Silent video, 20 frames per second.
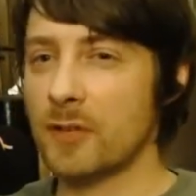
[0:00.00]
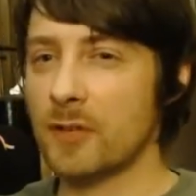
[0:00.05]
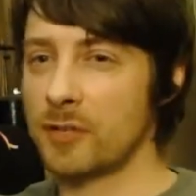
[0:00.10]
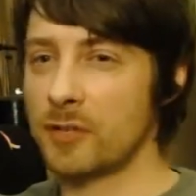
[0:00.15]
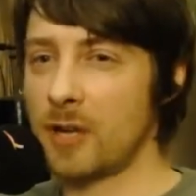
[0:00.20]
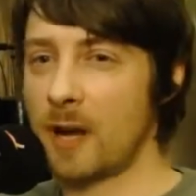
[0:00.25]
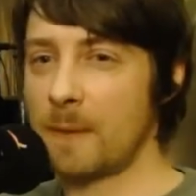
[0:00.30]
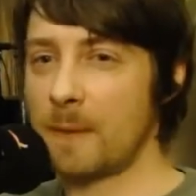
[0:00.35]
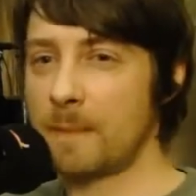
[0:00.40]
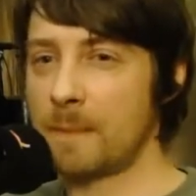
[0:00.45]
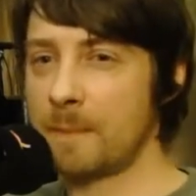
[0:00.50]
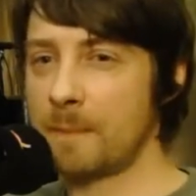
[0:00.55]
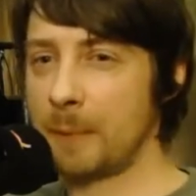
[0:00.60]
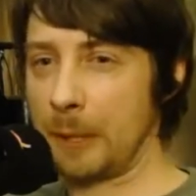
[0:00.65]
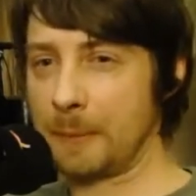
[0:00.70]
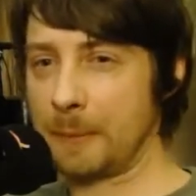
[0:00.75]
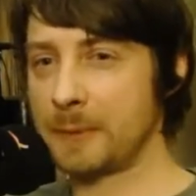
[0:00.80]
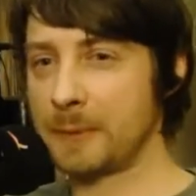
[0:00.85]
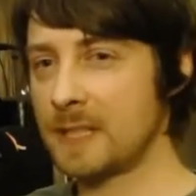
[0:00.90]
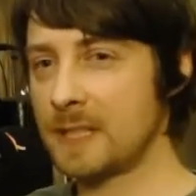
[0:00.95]
or not
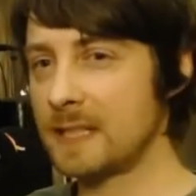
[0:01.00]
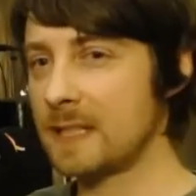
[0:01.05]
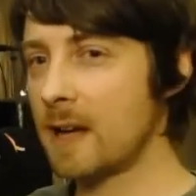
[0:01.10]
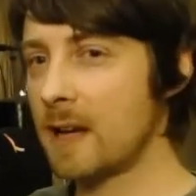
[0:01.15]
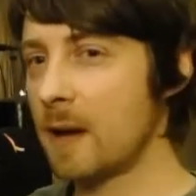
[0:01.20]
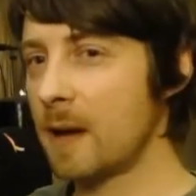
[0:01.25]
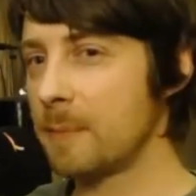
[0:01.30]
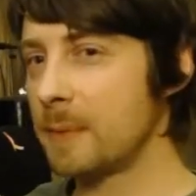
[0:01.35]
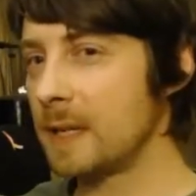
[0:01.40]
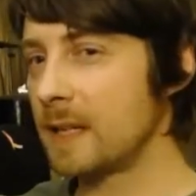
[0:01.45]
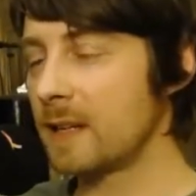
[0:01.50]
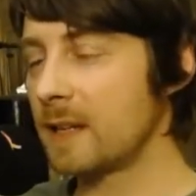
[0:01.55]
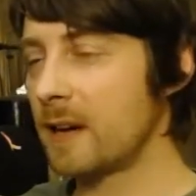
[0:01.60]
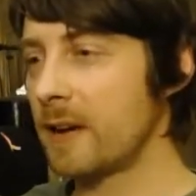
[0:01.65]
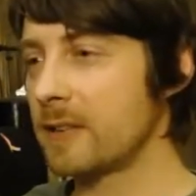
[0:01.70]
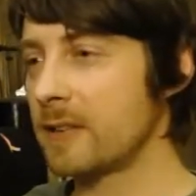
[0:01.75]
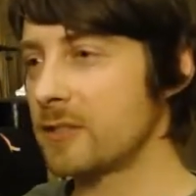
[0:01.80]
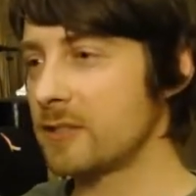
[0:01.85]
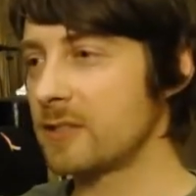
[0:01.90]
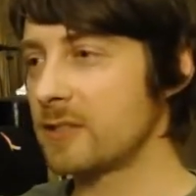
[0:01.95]
purposely not being
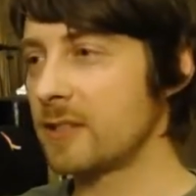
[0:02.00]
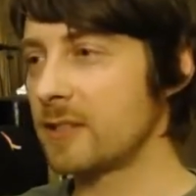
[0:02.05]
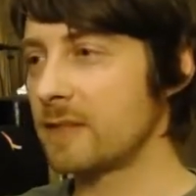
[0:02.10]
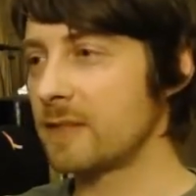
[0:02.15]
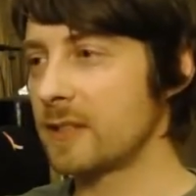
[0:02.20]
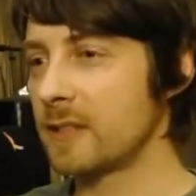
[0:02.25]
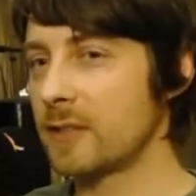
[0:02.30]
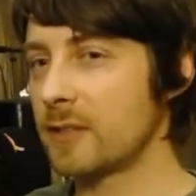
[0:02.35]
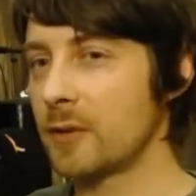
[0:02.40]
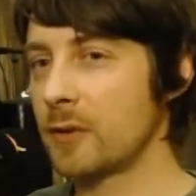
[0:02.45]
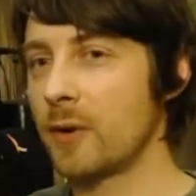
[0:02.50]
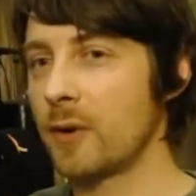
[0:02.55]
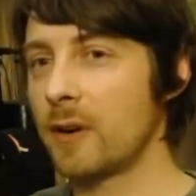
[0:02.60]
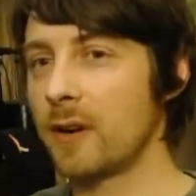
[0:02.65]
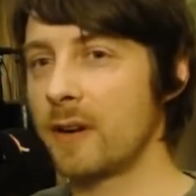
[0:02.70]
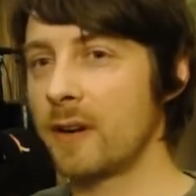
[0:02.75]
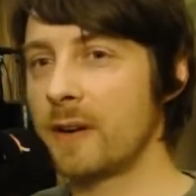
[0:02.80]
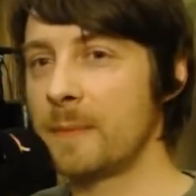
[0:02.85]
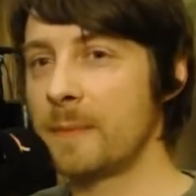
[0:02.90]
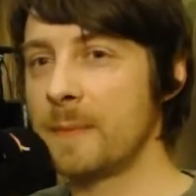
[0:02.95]
conscious of it,
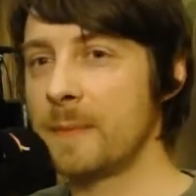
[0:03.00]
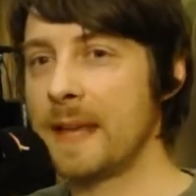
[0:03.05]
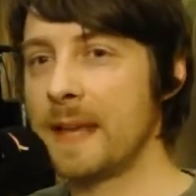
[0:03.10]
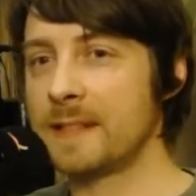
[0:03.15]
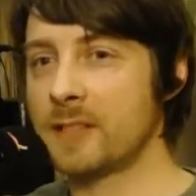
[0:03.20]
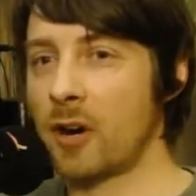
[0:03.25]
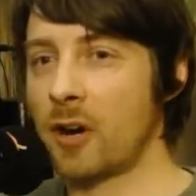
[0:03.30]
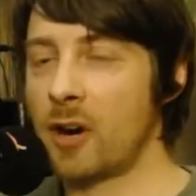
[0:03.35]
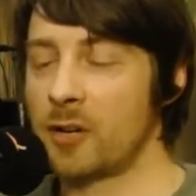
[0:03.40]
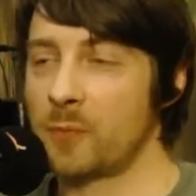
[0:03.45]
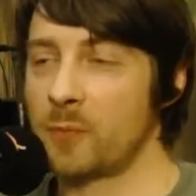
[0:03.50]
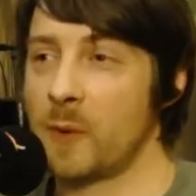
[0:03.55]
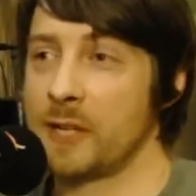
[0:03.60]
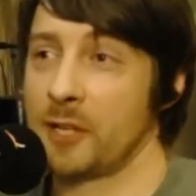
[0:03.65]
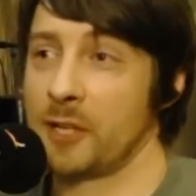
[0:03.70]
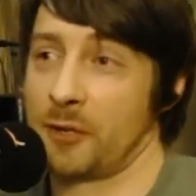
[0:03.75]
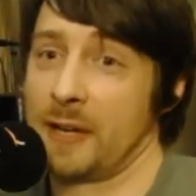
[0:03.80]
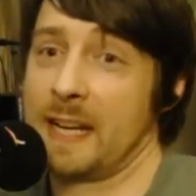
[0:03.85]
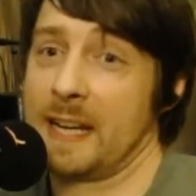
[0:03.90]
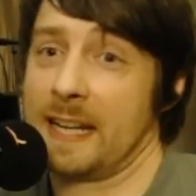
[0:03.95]
or it's hard when
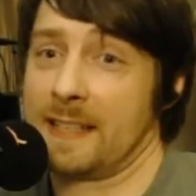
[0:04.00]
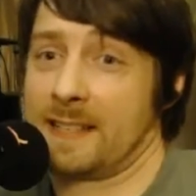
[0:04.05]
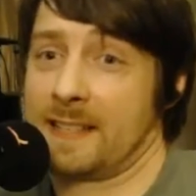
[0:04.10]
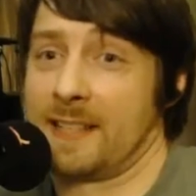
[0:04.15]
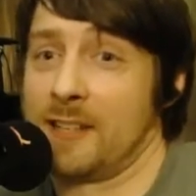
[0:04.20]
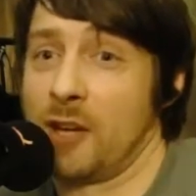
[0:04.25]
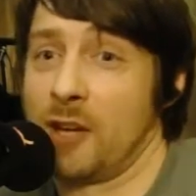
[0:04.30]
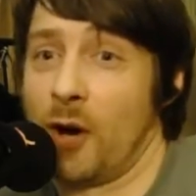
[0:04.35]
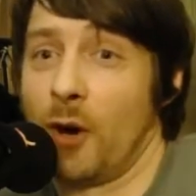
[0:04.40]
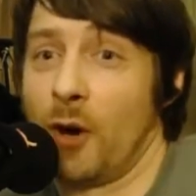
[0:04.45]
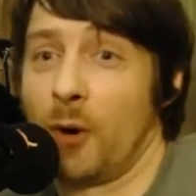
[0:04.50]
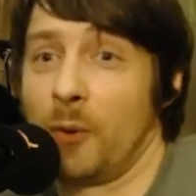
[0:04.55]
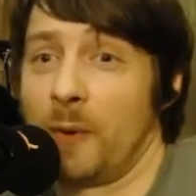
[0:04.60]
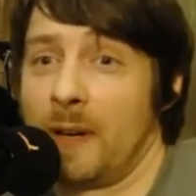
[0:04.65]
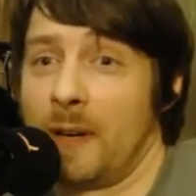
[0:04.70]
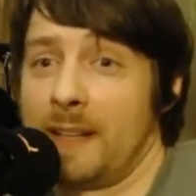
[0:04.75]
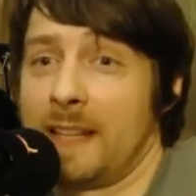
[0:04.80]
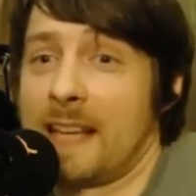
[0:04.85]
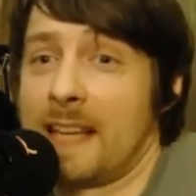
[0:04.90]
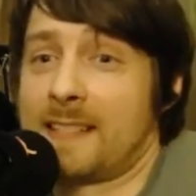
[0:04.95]
you're in it to know
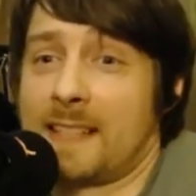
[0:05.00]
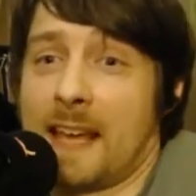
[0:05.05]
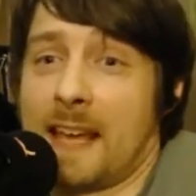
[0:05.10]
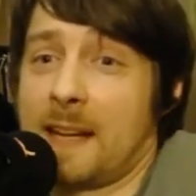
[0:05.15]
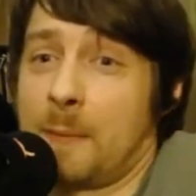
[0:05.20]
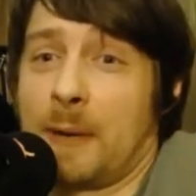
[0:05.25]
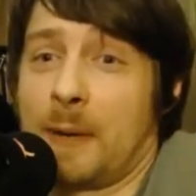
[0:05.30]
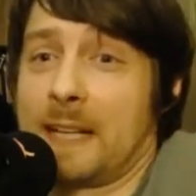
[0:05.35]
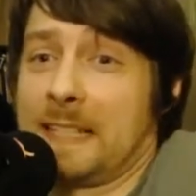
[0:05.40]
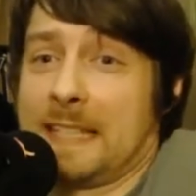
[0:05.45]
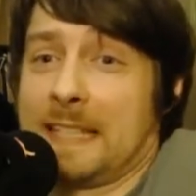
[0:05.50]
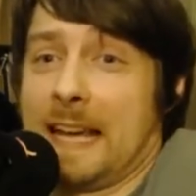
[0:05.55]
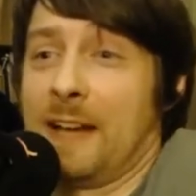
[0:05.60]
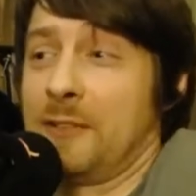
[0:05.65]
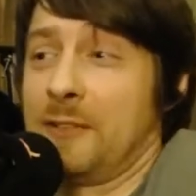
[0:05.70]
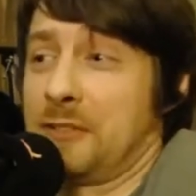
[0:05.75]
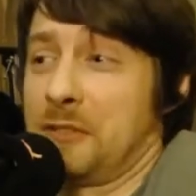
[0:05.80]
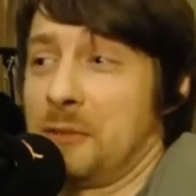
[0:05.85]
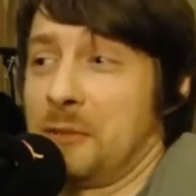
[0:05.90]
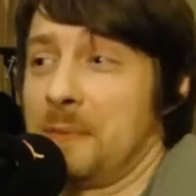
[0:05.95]
unless anybody
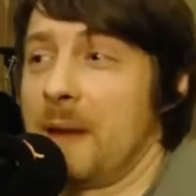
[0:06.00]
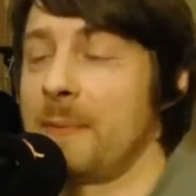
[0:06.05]
tells you.